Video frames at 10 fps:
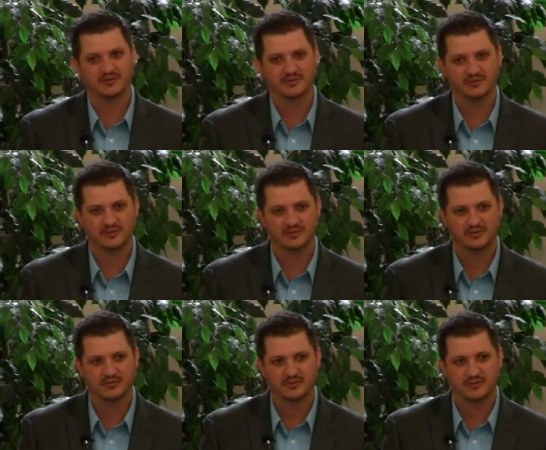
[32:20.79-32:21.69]

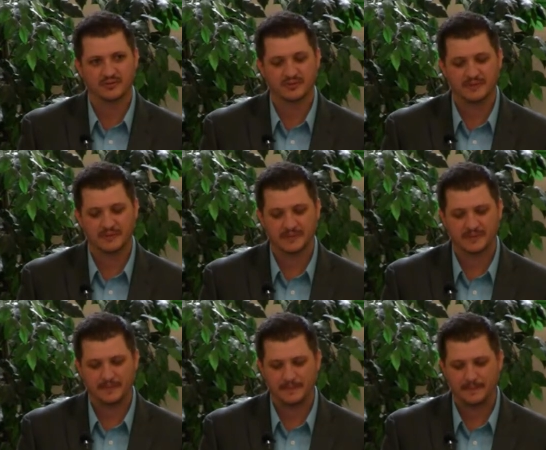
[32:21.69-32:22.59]

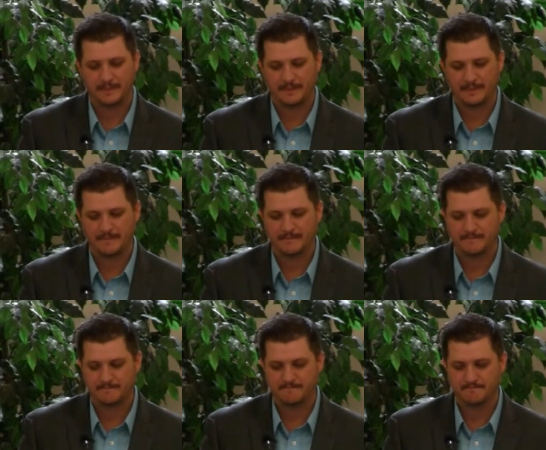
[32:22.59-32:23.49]

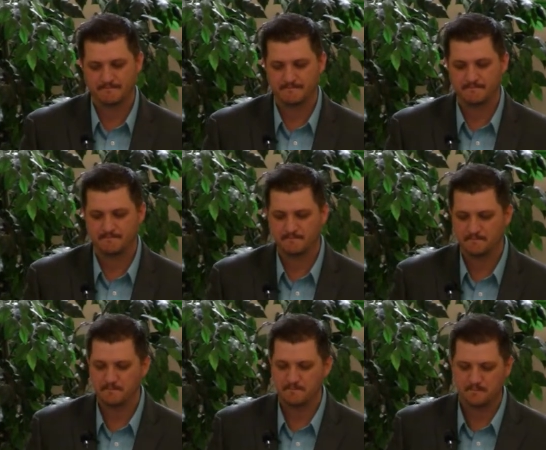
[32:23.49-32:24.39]

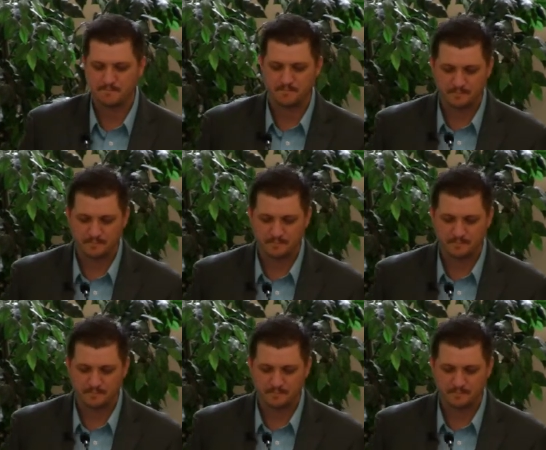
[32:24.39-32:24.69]
(no one is talking)